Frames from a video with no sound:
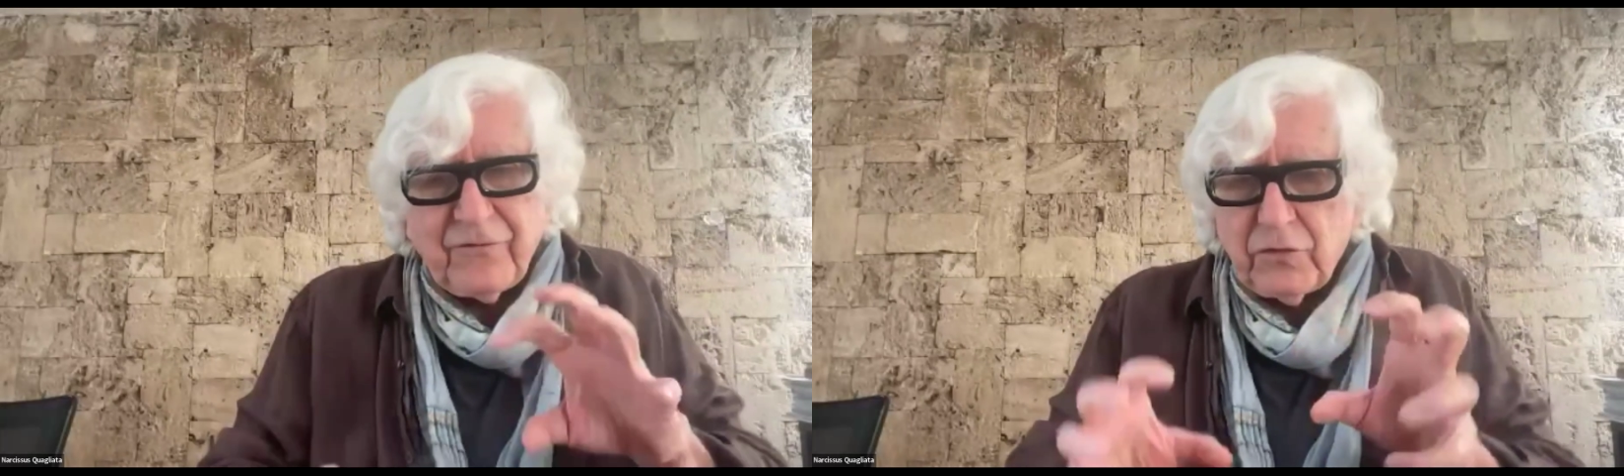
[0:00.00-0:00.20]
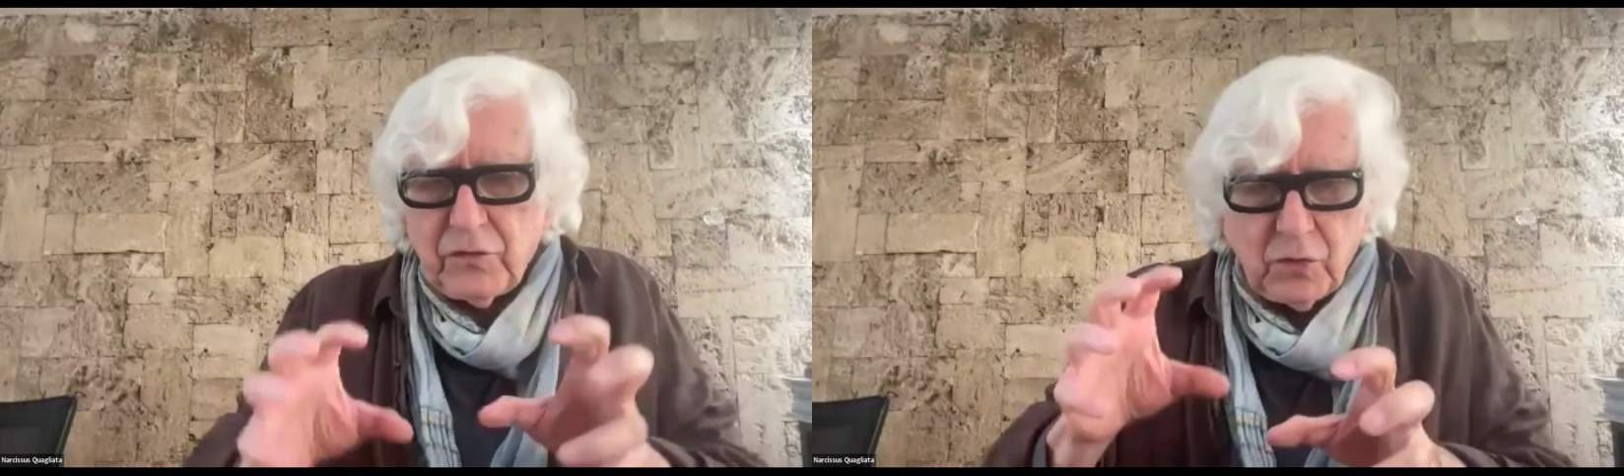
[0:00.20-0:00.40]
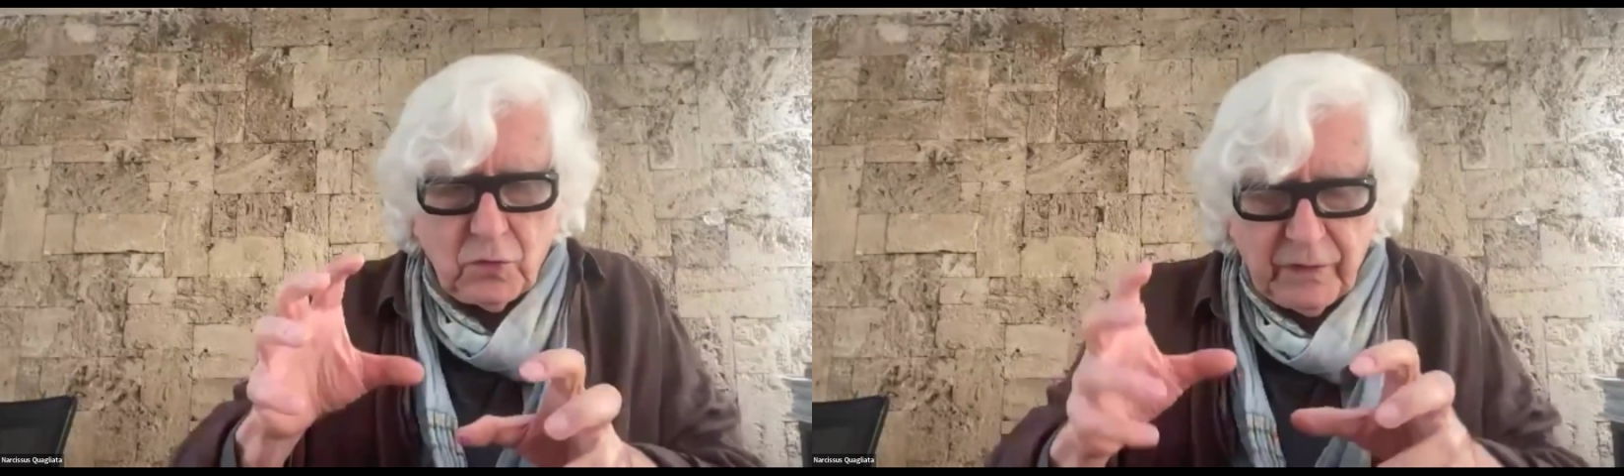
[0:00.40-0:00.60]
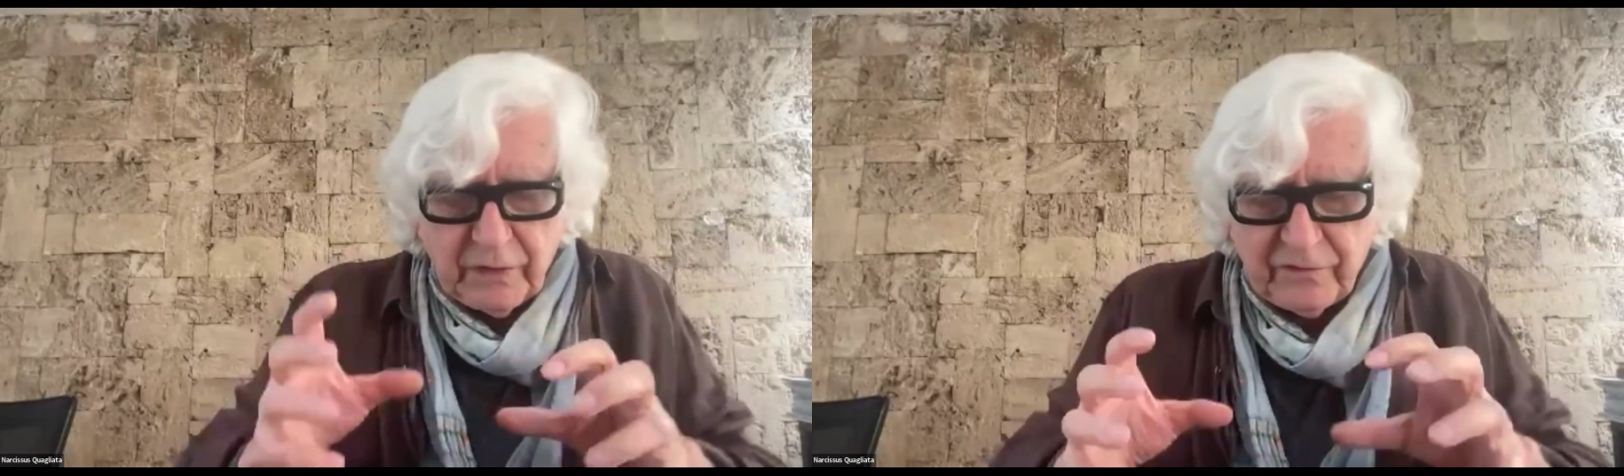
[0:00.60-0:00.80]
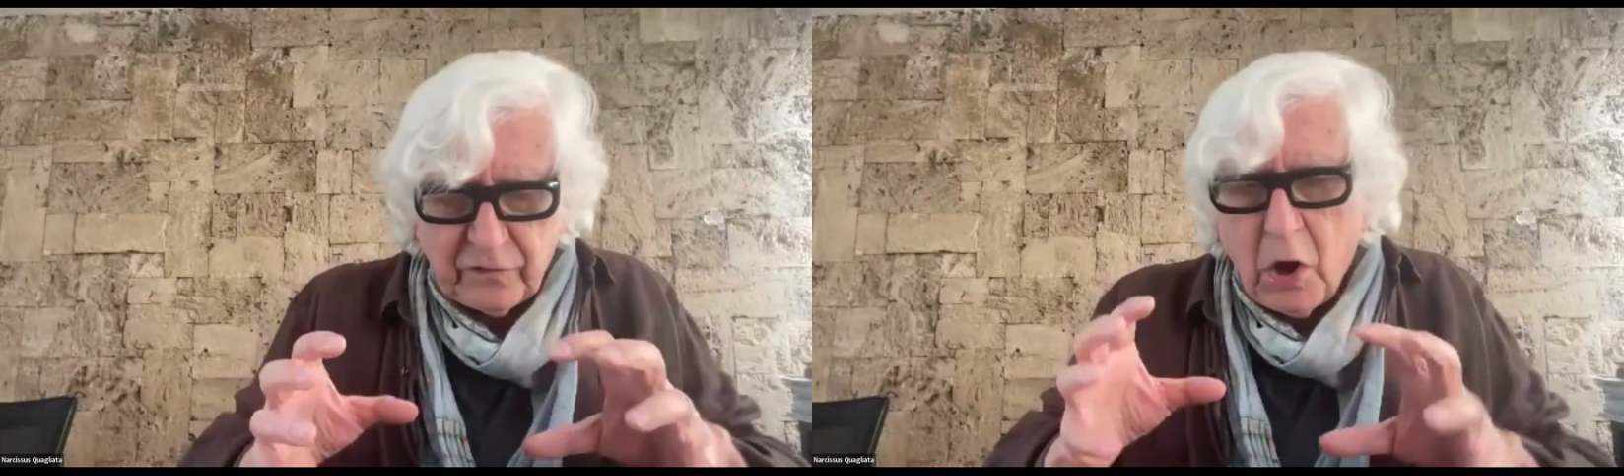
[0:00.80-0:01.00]
to do
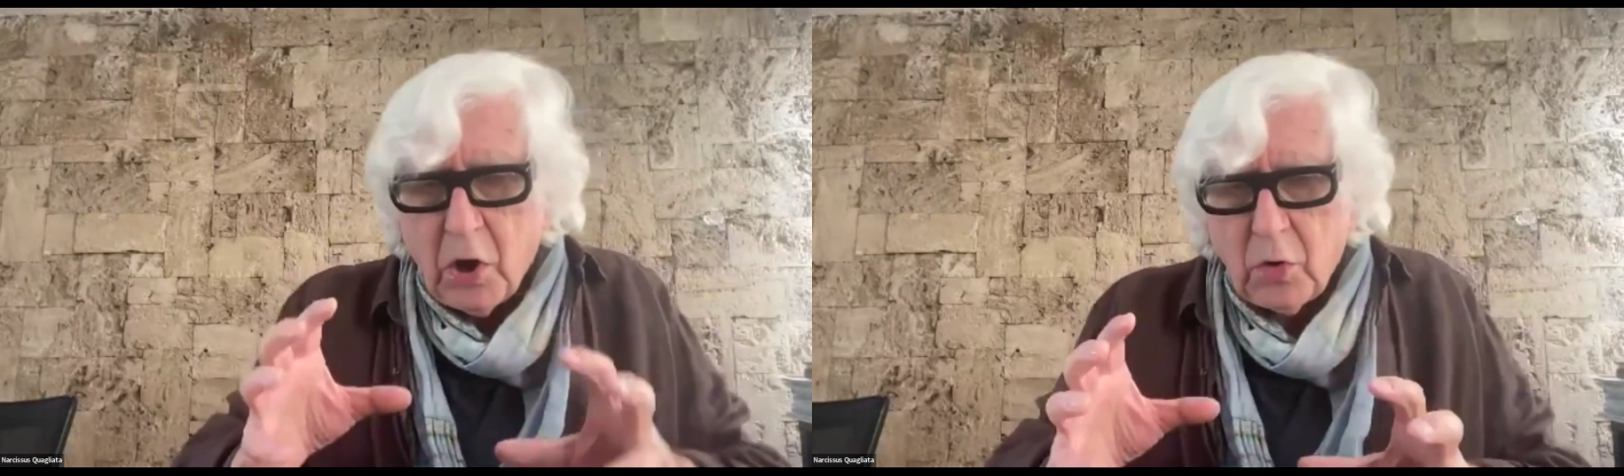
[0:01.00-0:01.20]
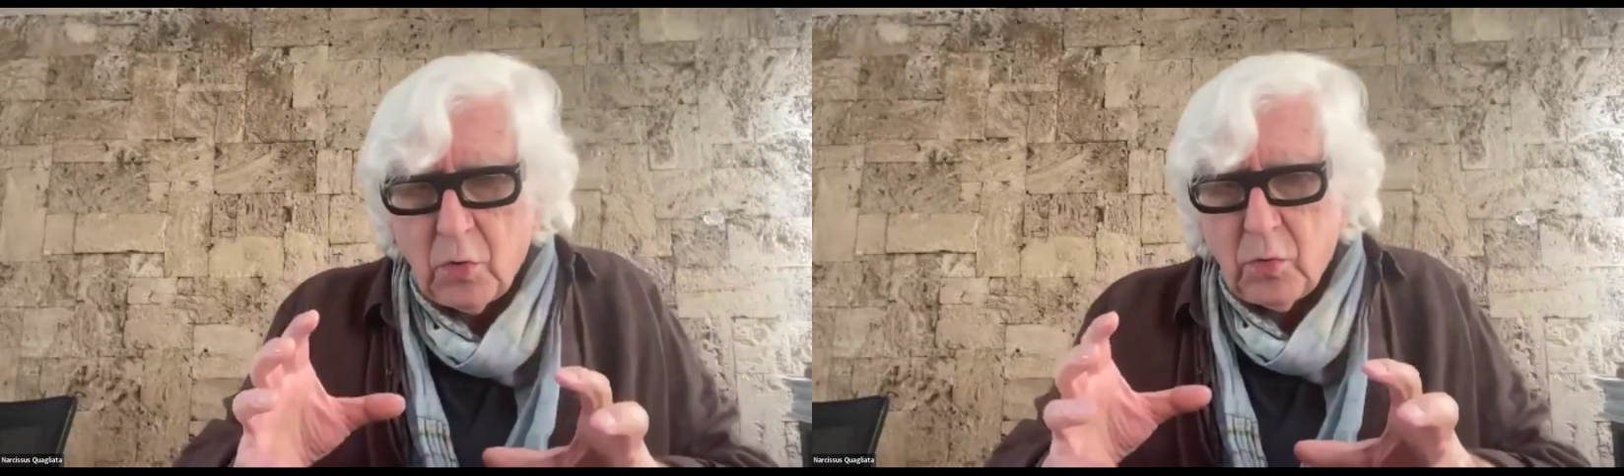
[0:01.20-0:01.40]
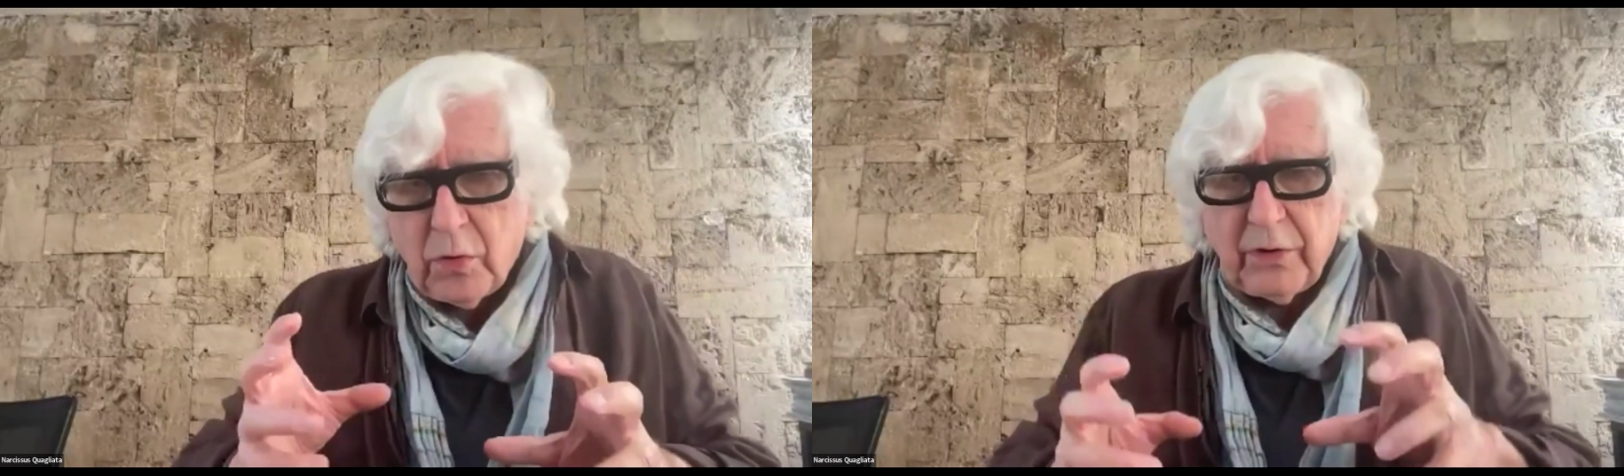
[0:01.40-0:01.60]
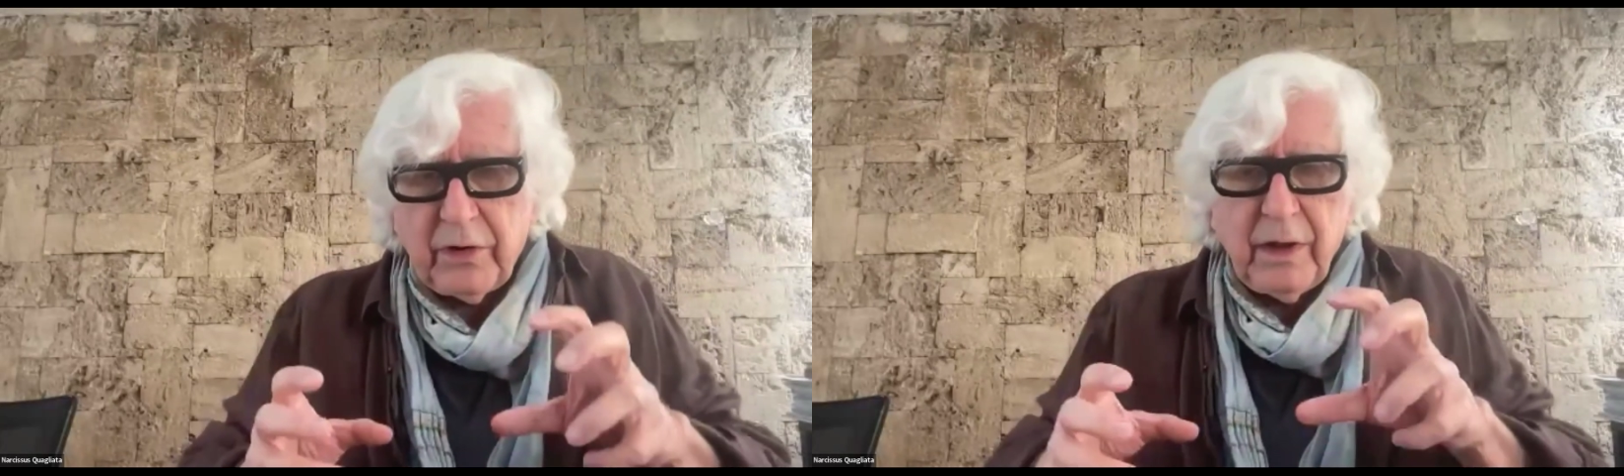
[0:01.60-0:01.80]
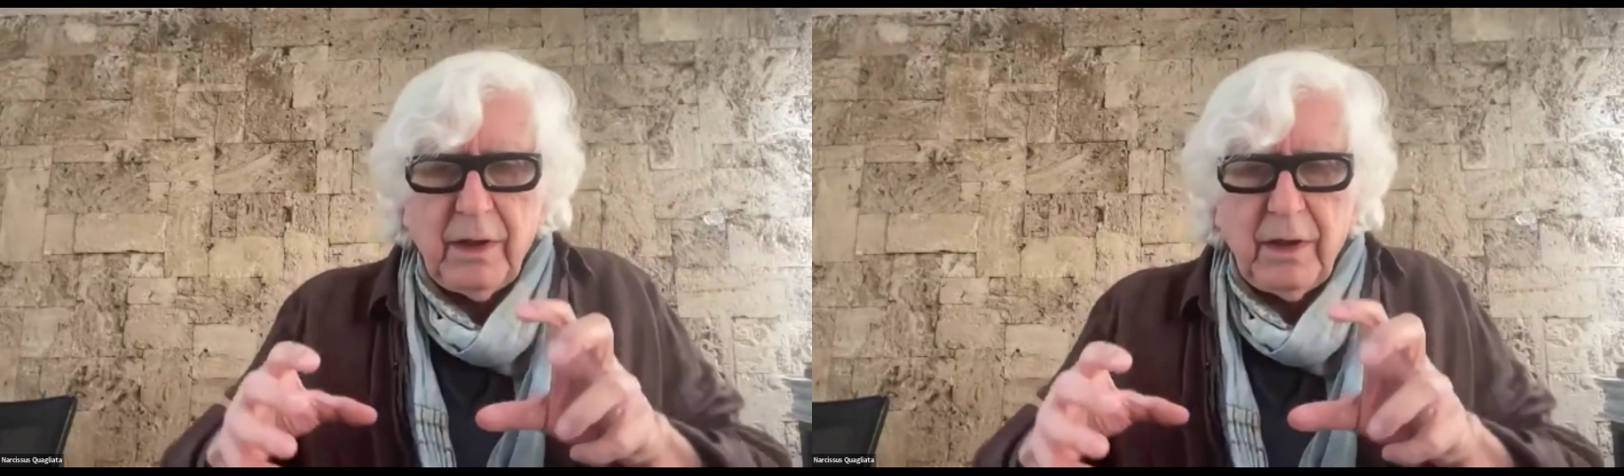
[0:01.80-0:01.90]
this awkward